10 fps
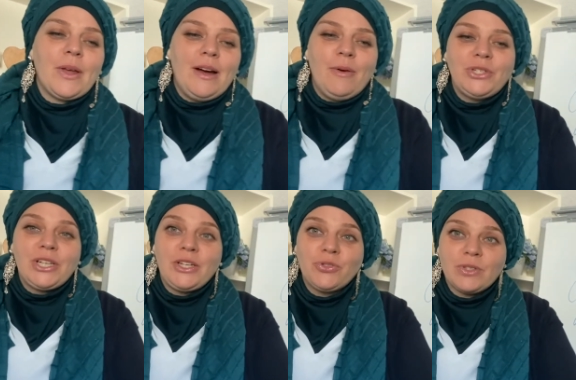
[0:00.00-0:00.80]
which
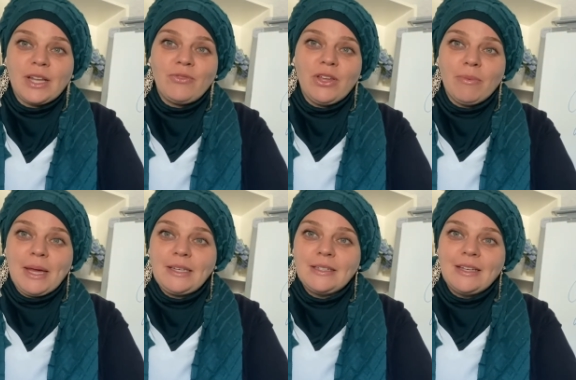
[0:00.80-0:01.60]
I should not
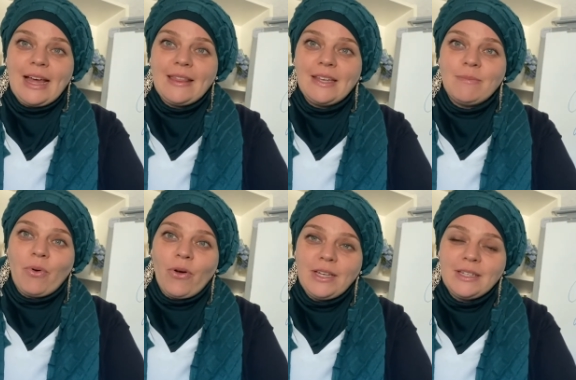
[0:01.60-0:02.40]
recommend at that
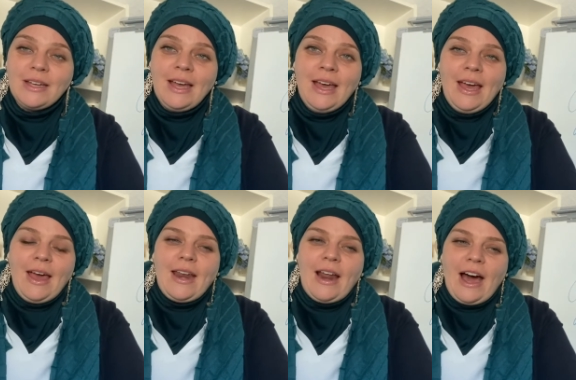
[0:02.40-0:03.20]
point.
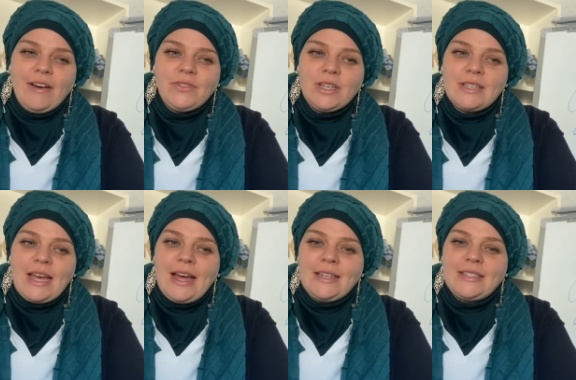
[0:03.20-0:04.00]
And after
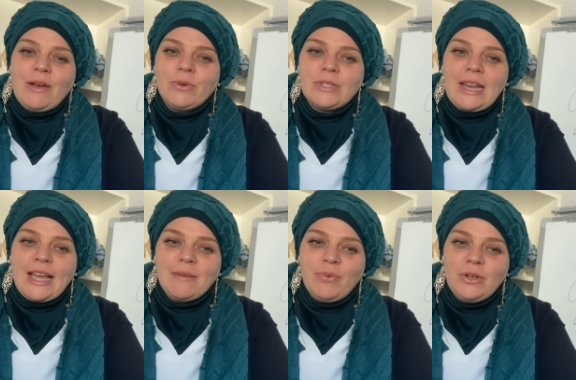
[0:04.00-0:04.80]
that, there was
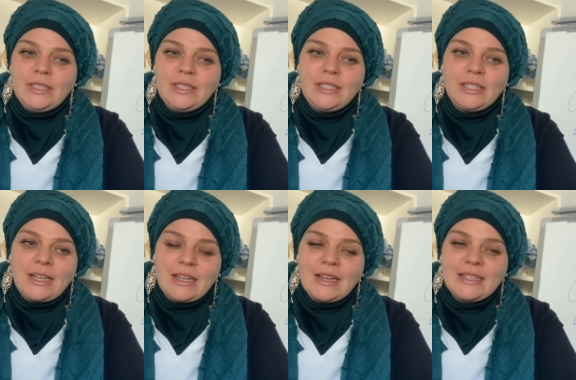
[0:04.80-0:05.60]
like a
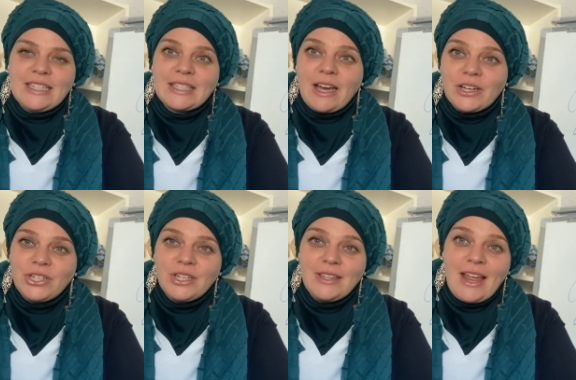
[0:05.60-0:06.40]
political
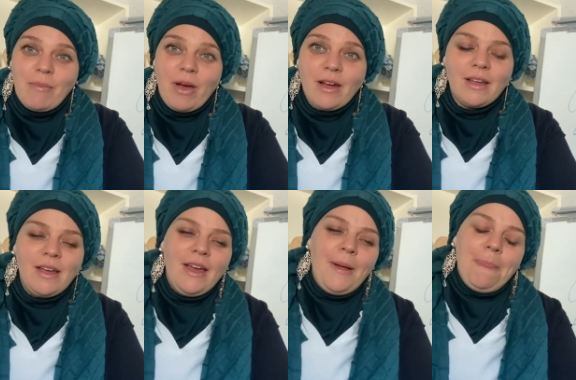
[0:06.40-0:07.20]
discussion in Denmark.
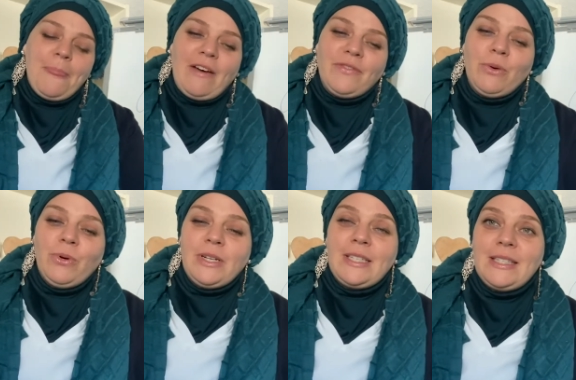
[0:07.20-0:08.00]

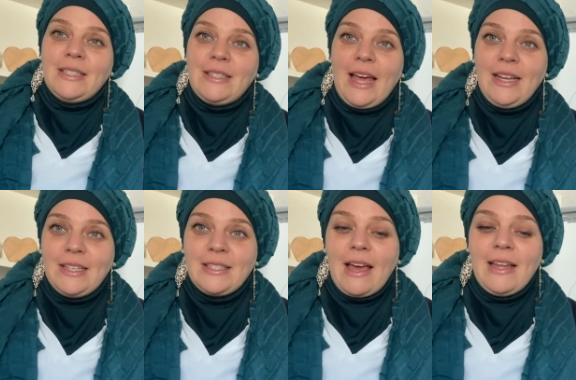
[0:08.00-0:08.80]
Afterwards, they
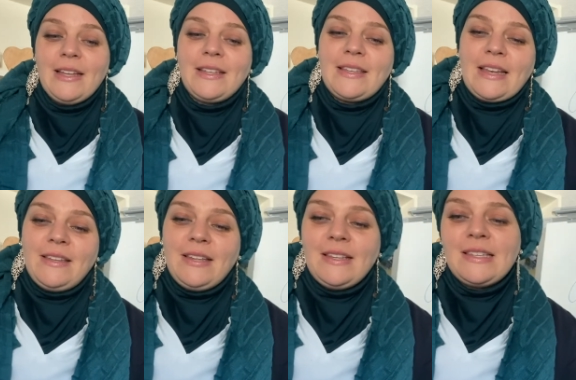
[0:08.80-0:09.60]
decided
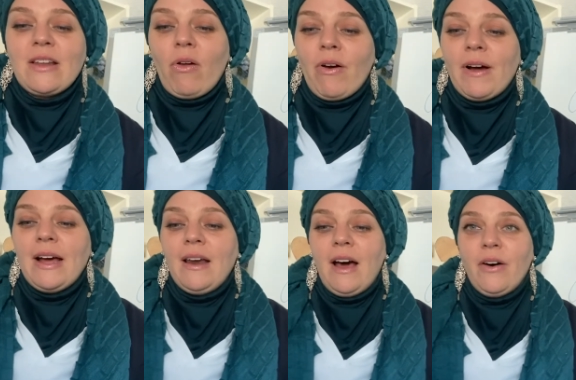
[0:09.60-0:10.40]
that it's no longer
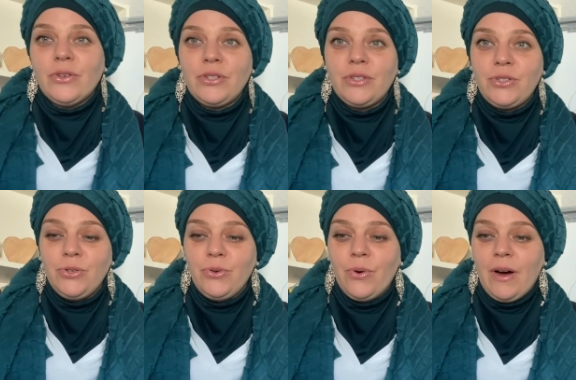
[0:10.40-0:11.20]
allowed
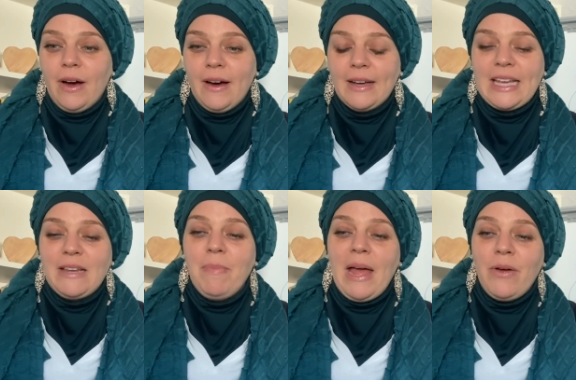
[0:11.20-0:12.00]
to
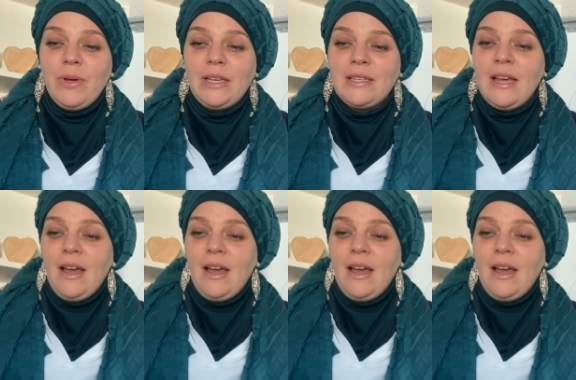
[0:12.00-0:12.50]
get married